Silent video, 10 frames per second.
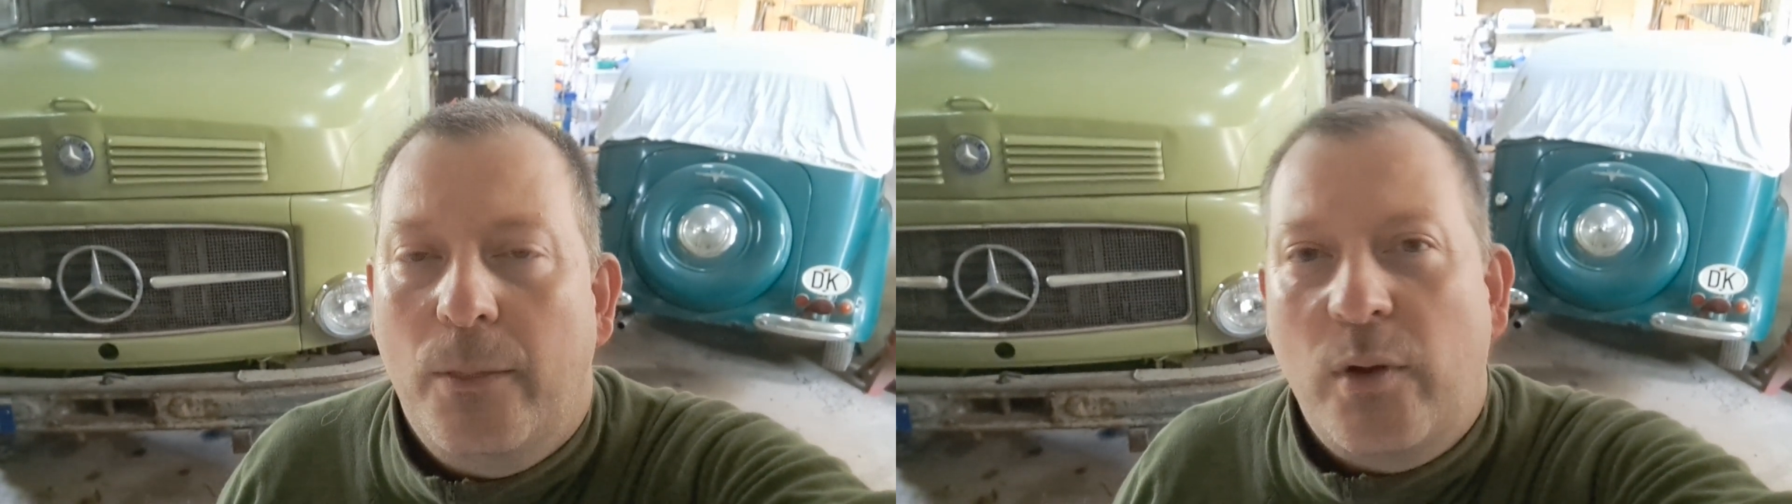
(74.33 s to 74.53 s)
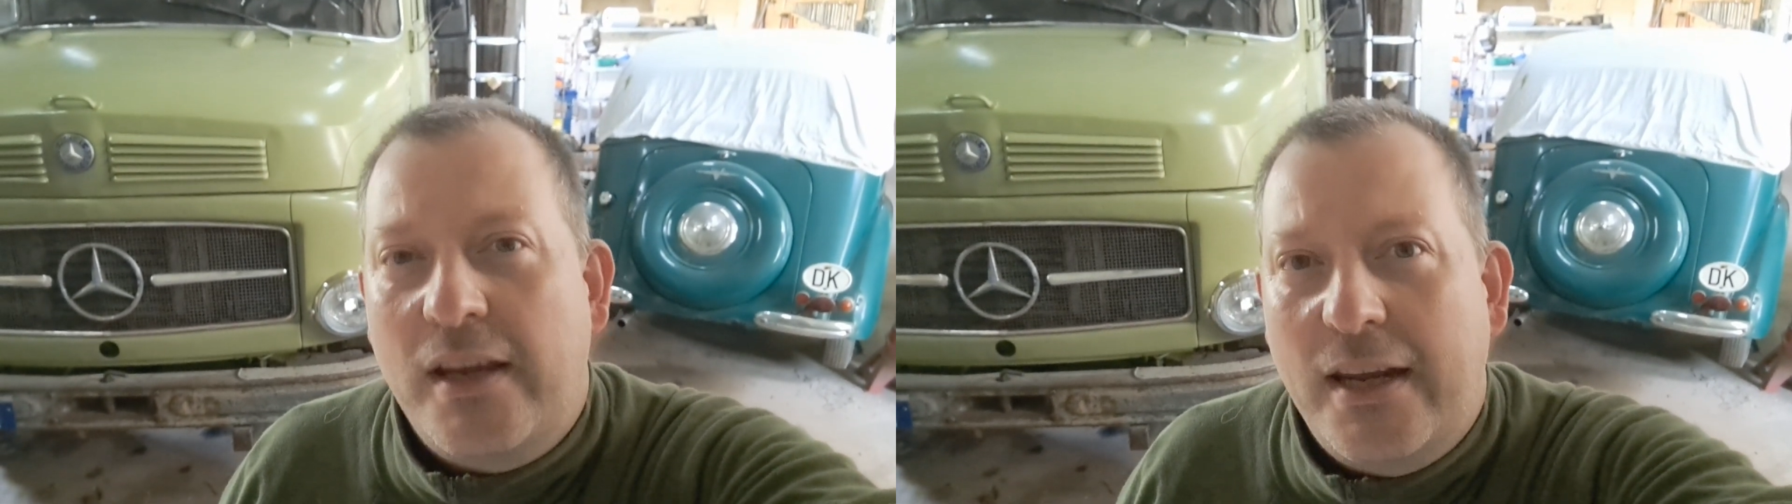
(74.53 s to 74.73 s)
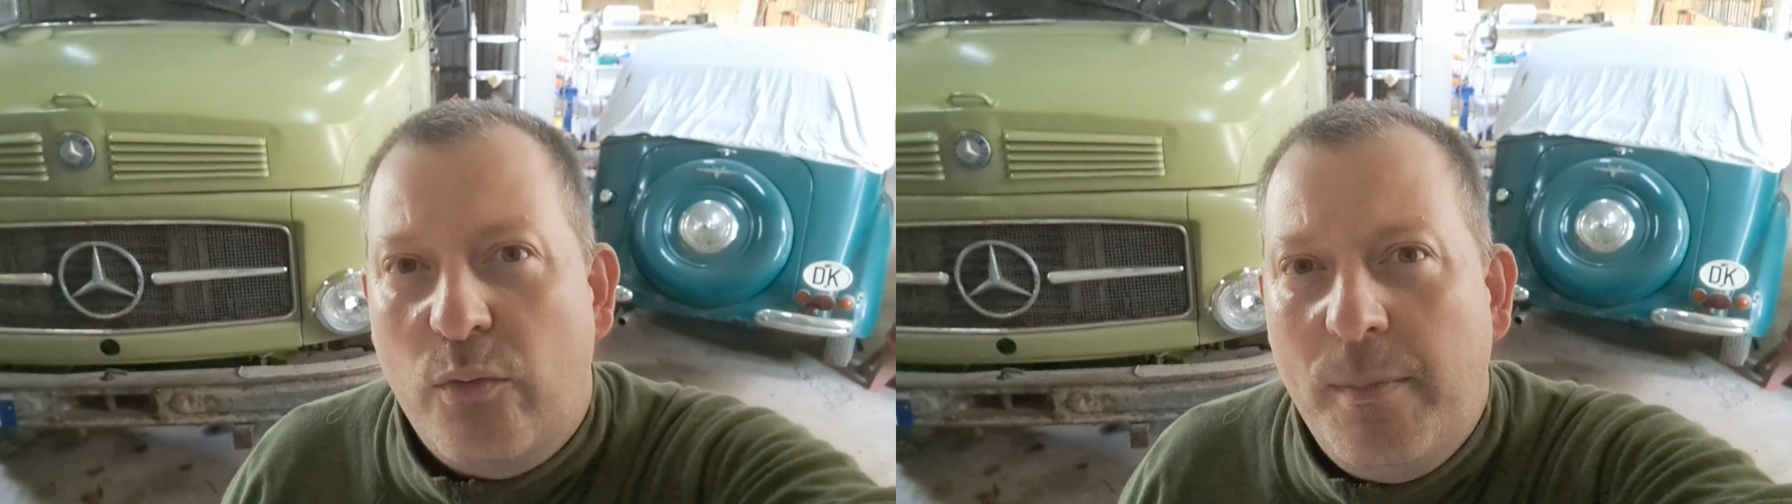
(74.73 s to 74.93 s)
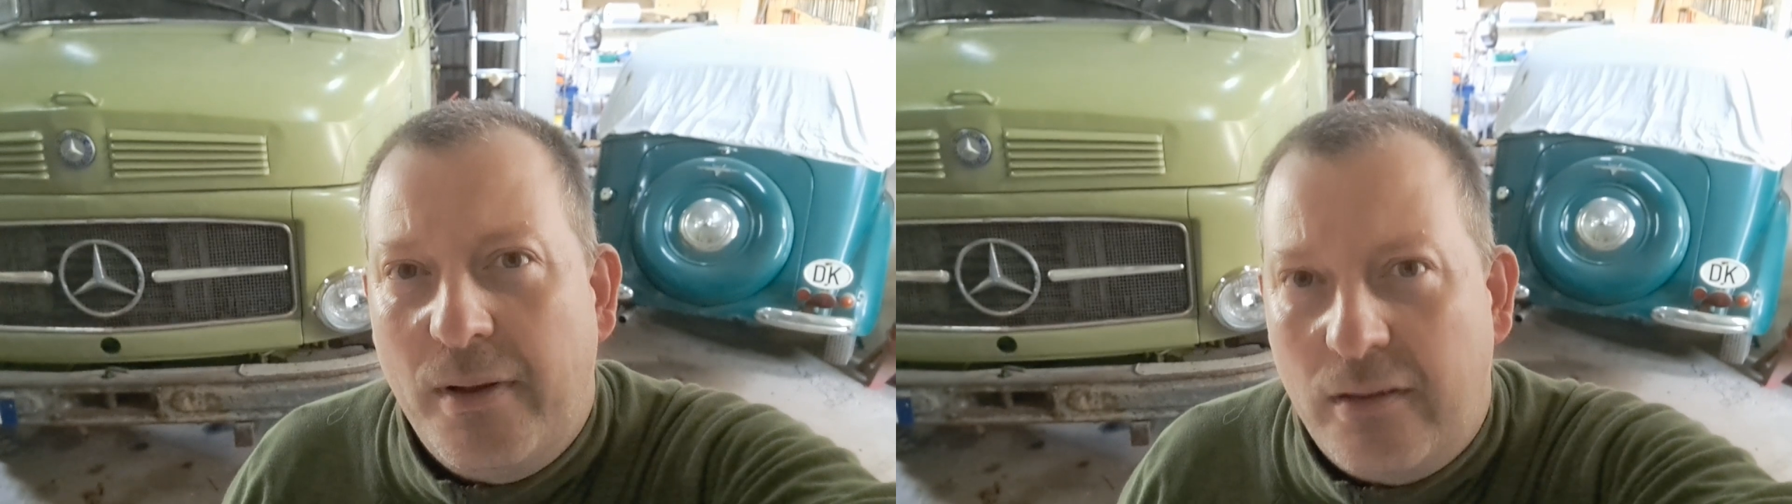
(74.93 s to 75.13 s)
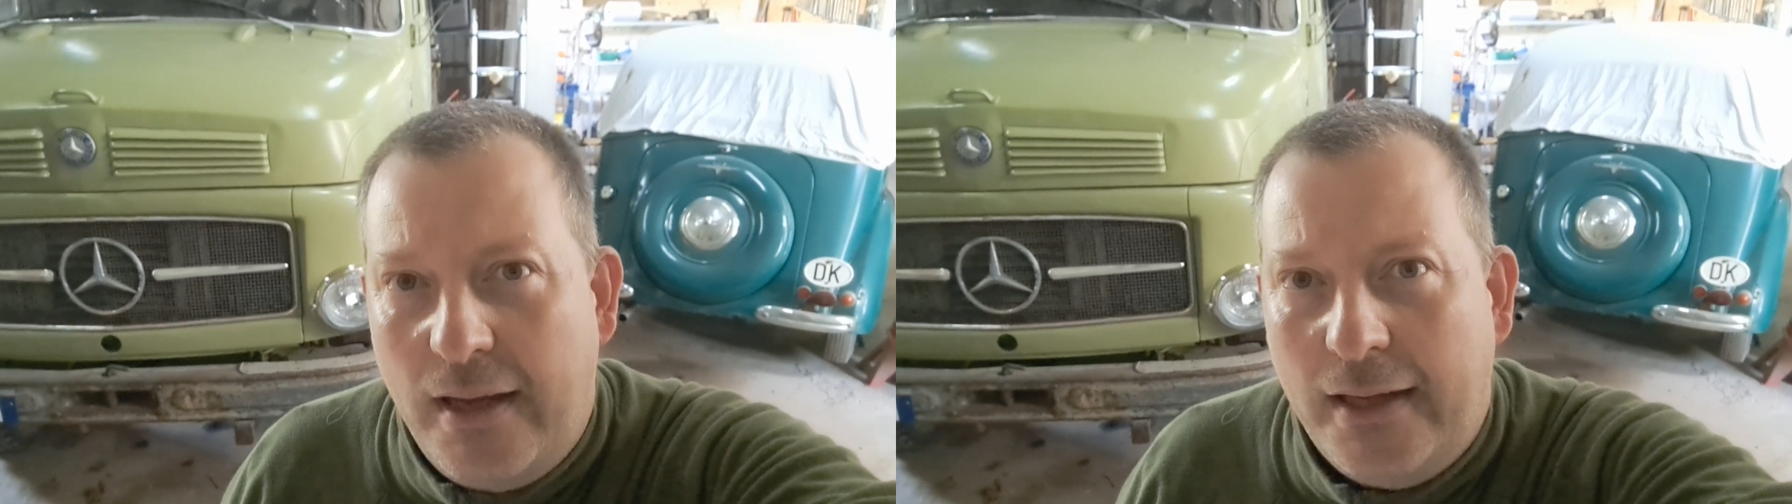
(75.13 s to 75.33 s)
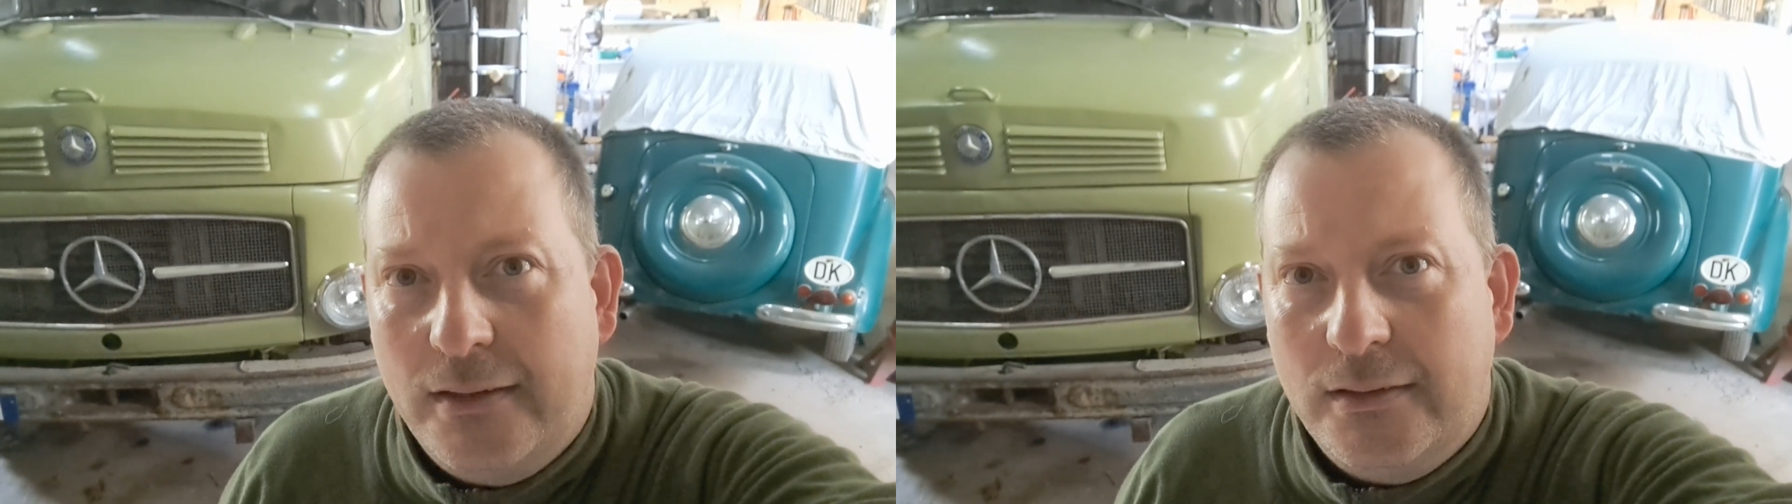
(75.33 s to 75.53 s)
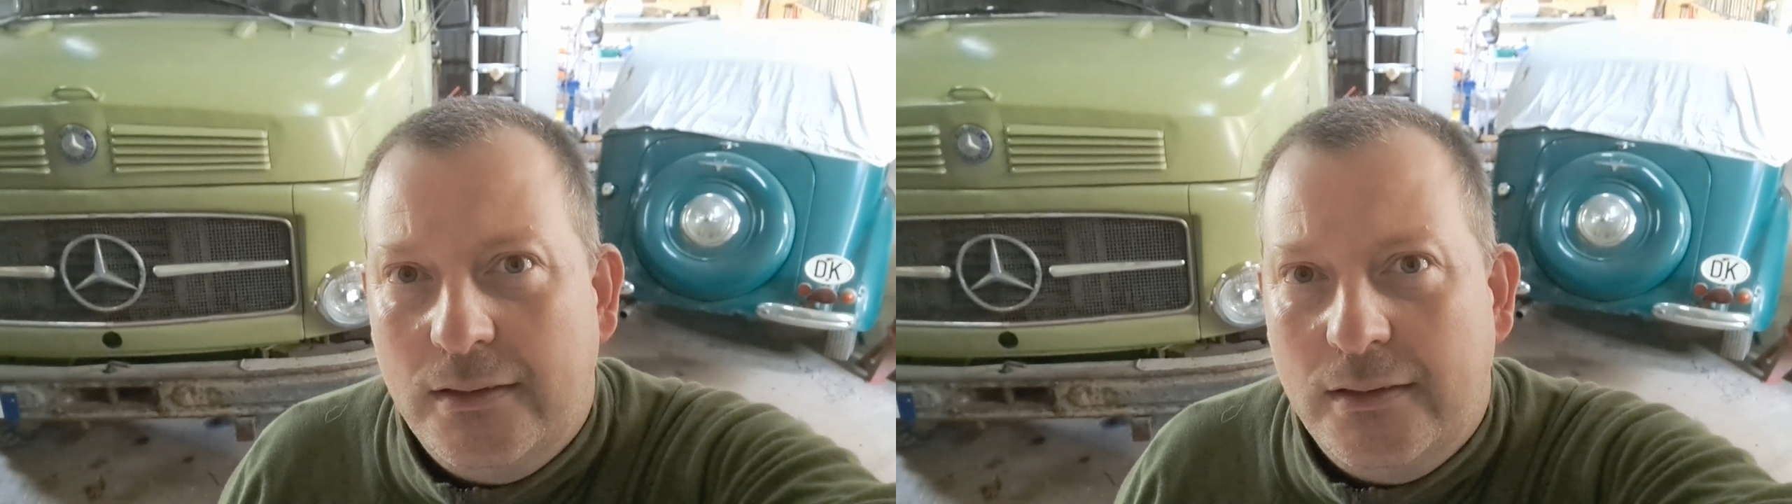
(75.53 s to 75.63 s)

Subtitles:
You can get a rebuild kit,